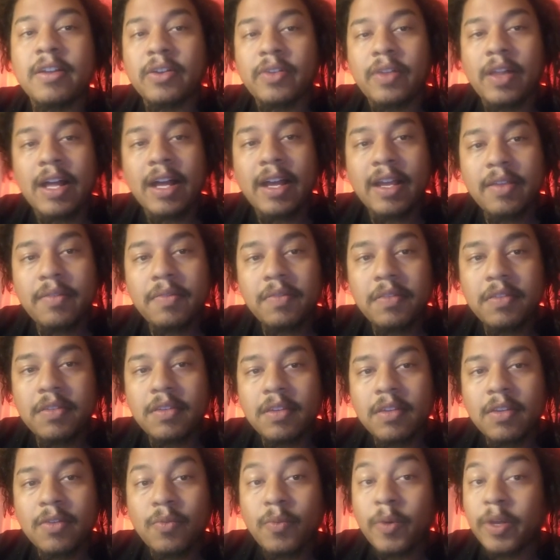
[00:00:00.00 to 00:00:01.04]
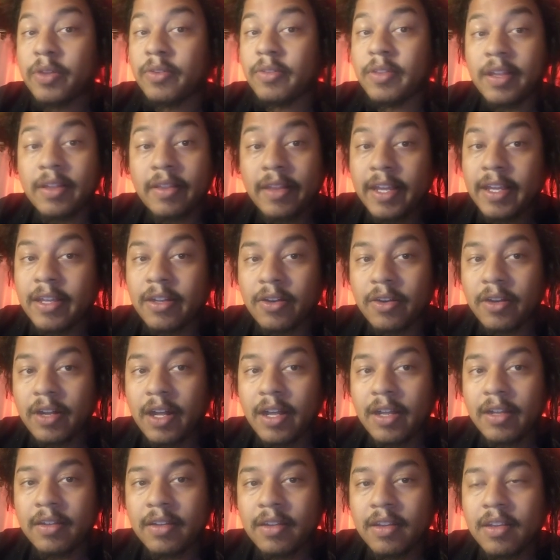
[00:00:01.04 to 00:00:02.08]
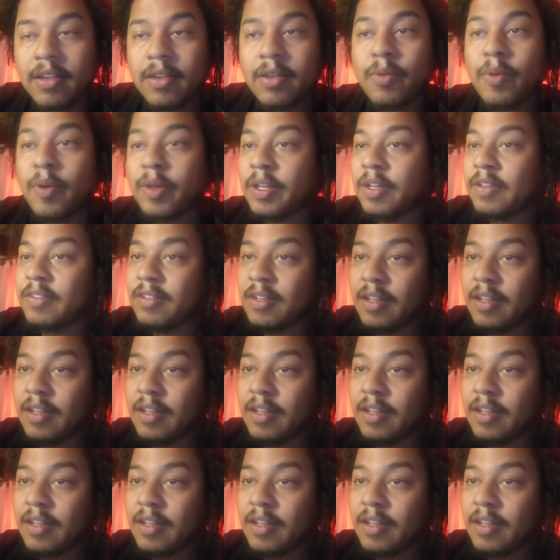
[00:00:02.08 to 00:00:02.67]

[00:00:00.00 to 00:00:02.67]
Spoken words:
over into their lives whether they like it or not.